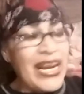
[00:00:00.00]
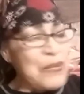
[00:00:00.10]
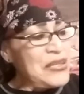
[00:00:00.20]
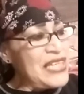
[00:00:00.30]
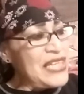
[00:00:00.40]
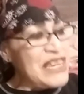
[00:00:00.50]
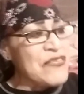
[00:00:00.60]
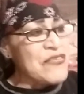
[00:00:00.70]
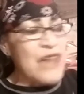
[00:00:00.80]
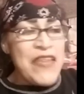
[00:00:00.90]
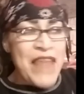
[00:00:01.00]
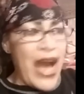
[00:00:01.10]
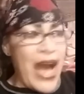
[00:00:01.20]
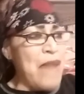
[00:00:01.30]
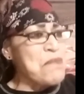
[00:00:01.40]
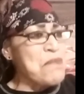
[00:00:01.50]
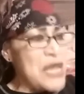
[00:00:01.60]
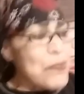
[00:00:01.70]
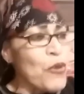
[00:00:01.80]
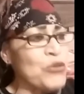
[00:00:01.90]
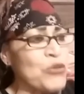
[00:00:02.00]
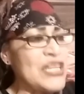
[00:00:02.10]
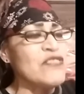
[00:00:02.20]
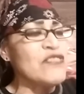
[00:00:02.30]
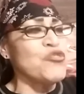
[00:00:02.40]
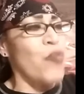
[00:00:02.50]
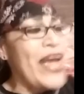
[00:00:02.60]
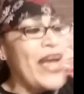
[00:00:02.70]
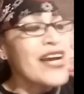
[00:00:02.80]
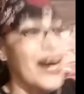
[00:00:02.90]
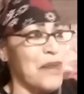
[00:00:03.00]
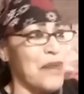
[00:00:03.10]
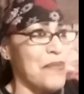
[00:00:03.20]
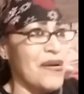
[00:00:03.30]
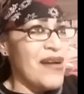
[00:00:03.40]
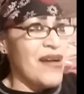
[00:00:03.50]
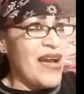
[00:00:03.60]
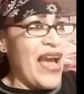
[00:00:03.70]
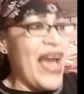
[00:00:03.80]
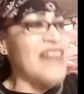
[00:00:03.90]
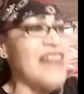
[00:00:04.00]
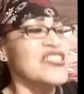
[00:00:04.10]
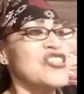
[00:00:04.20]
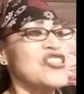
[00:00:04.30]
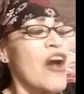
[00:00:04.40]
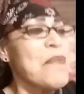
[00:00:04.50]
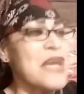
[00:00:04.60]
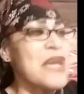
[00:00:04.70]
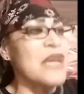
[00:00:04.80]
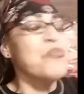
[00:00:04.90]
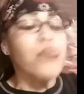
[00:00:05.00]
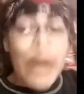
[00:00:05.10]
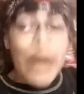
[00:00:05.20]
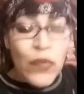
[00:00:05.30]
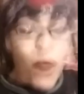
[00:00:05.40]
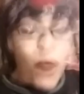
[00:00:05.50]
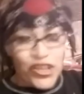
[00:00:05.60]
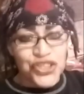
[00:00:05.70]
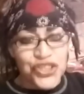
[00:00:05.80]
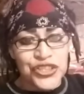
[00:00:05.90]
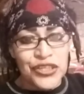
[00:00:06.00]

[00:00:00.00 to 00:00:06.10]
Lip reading: And I believe that people need to wake up and stop being brainwashed.